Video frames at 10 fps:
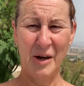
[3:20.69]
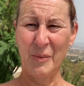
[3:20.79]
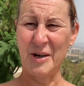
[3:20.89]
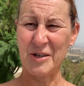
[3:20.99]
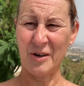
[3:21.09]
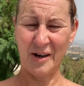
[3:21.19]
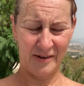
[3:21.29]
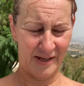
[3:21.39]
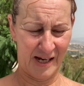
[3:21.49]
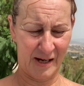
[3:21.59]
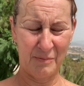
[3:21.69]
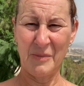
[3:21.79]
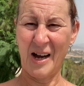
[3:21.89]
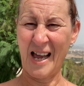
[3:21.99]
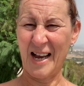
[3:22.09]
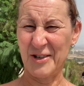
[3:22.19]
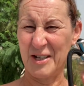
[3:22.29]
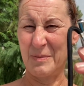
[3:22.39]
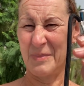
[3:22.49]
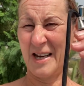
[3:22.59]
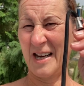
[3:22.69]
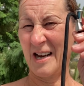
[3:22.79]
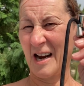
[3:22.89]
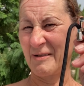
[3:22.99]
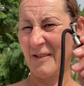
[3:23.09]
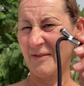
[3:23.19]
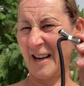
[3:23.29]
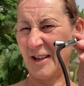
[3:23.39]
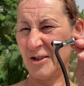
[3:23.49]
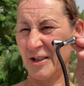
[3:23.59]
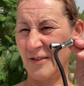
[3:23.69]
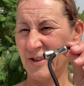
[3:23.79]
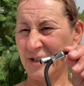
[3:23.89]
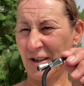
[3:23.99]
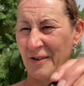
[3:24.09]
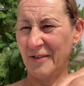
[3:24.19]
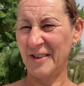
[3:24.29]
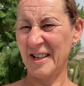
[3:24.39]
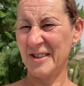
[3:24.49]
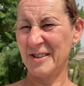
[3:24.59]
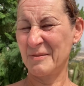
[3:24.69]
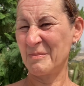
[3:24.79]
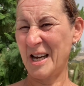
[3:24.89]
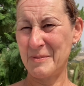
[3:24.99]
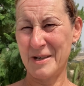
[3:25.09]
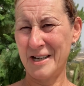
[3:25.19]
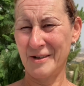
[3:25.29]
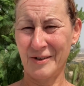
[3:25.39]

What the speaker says: which I think might actually be a reflection of the sun off of this, maybe,